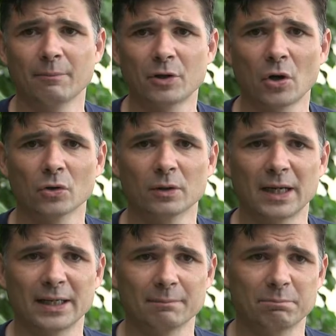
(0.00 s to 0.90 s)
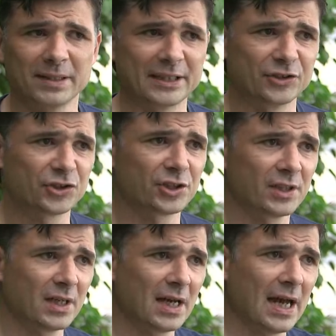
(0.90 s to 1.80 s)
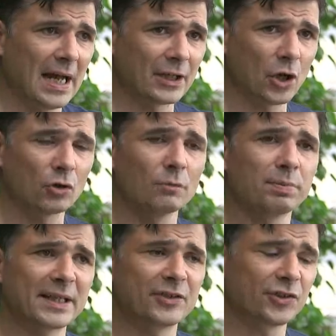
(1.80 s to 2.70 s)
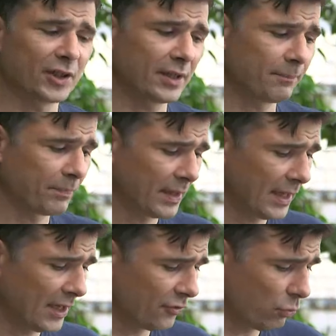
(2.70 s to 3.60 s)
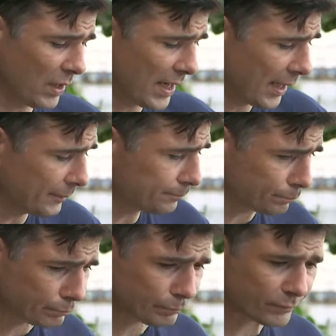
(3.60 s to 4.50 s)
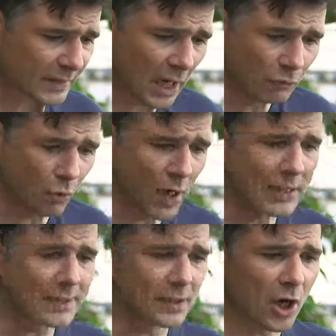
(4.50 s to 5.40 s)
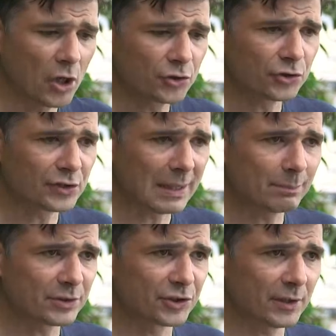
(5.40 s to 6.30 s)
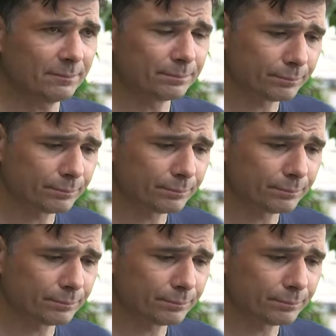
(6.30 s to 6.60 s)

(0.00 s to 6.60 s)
coral getting bleached. And coral bleaching is where a rise in ocean temperature